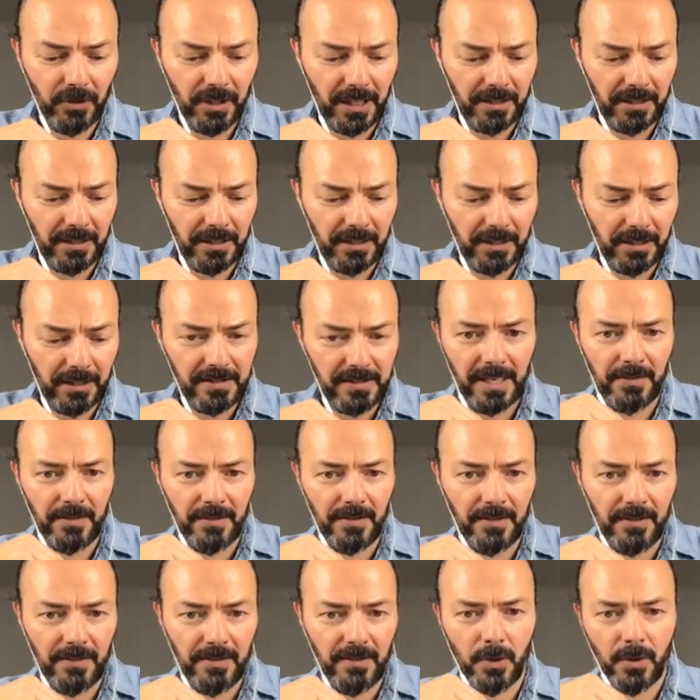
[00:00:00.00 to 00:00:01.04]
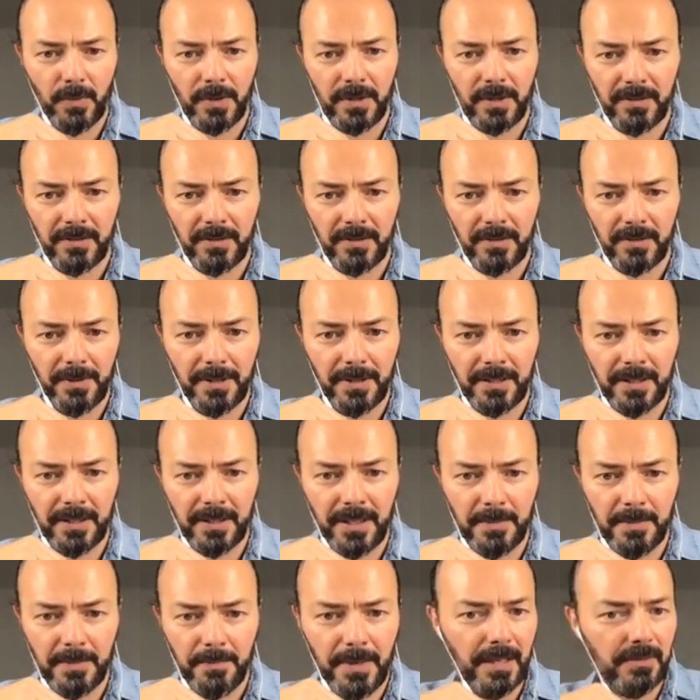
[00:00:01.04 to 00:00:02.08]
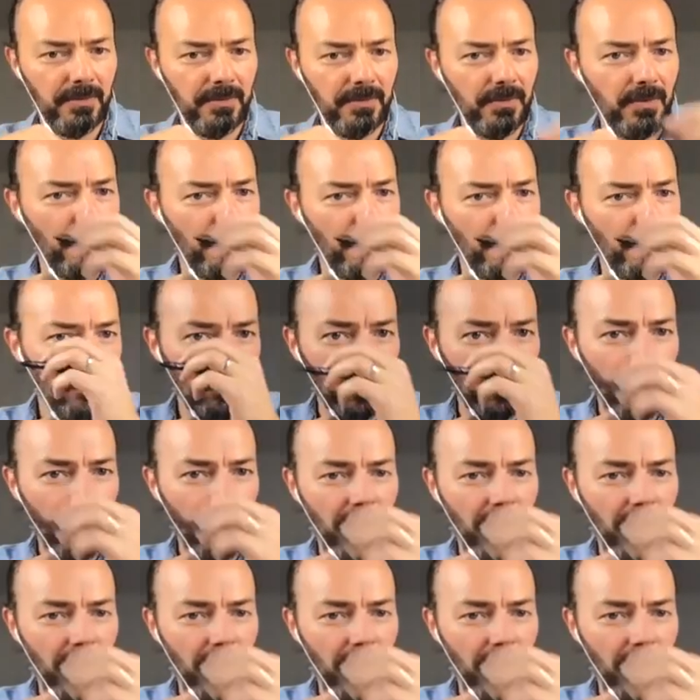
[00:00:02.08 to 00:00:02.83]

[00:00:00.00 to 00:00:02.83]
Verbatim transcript: that fully understand the work with the tablet and the pen.